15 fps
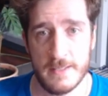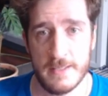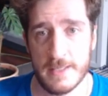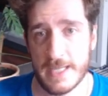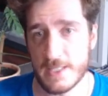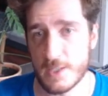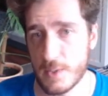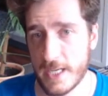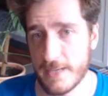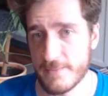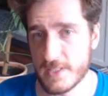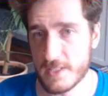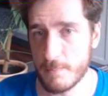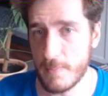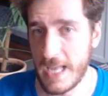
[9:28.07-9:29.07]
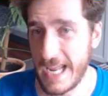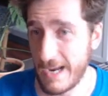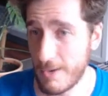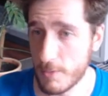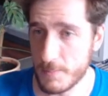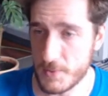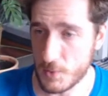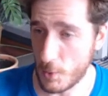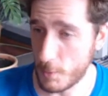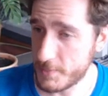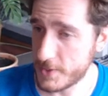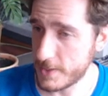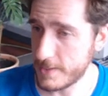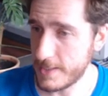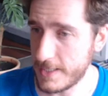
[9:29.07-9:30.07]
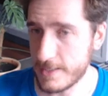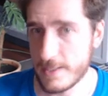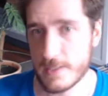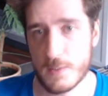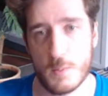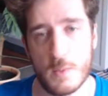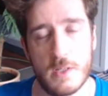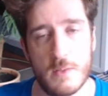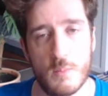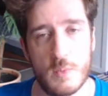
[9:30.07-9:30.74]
I do have some air absorption in this one,